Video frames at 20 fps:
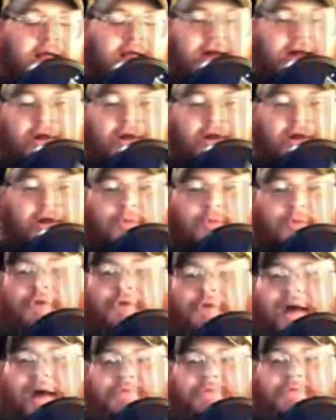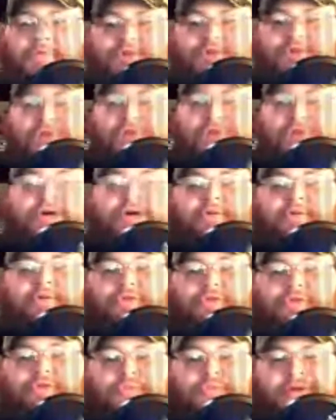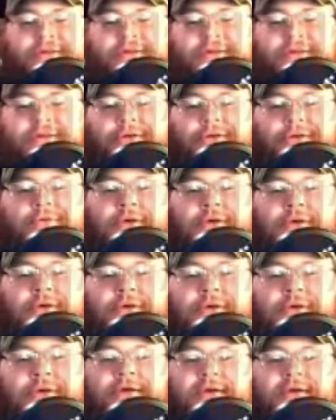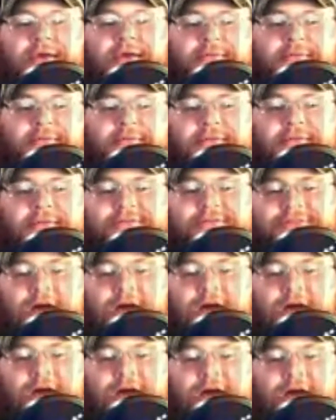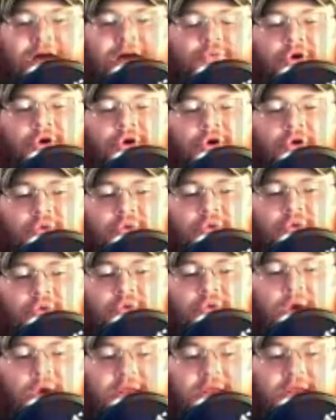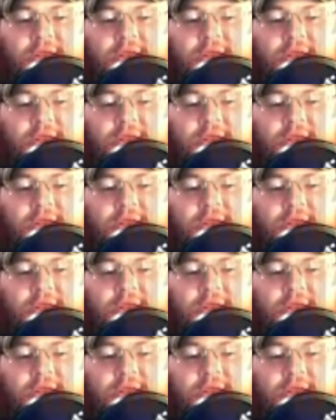kind of hope the crowd turns on her a little bit, you know, and they stop with the whole "we want